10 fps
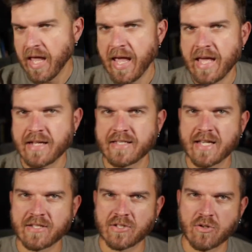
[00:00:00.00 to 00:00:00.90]
And it
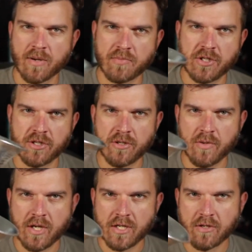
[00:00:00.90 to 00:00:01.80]
takes a trip
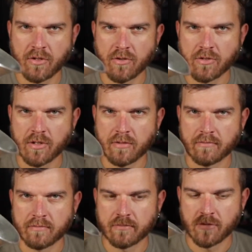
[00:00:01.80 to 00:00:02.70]
to your local
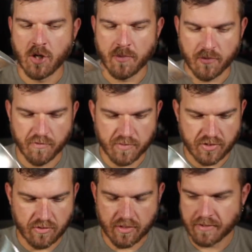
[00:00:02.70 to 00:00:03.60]
home improvement
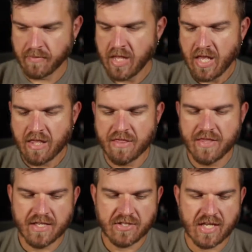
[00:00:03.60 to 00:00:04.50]
stores.
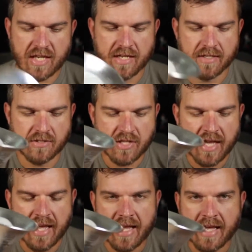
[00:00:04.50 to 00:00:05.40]
This is
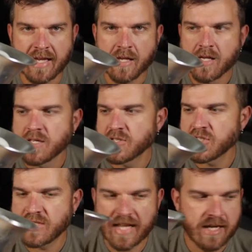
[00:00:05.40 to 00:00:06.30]
a
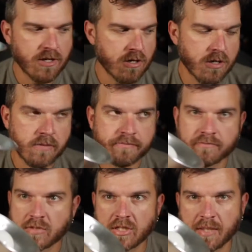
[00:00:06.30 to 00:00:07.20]
standard
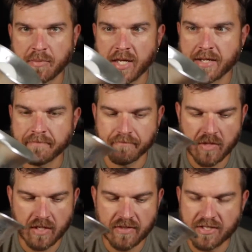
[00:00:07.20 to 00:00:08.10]
clip light.
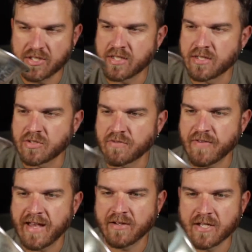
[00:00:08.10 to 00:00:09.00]
This is
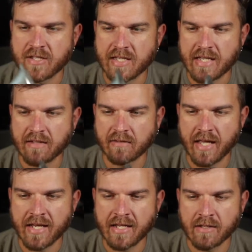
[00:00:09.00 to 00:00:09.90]
found in the
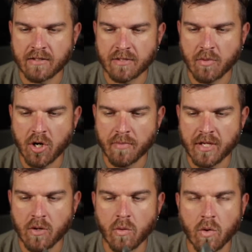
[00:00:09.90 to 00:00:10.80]
lighting
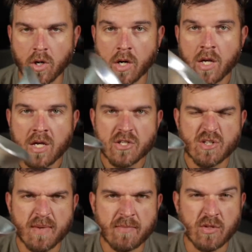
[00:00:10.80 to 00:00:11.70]
department or
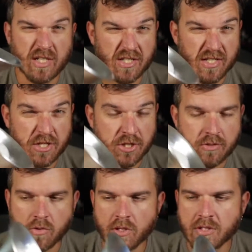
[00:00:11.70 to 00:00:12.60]
sometimes with extension
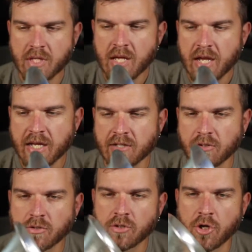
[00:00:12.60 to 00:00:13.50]
cords in your
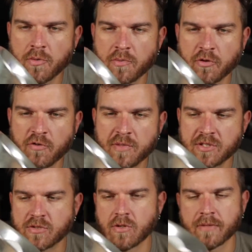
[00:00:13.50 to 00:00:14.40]
local home improvement
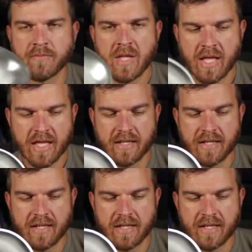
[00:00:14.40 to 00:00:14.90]
store. It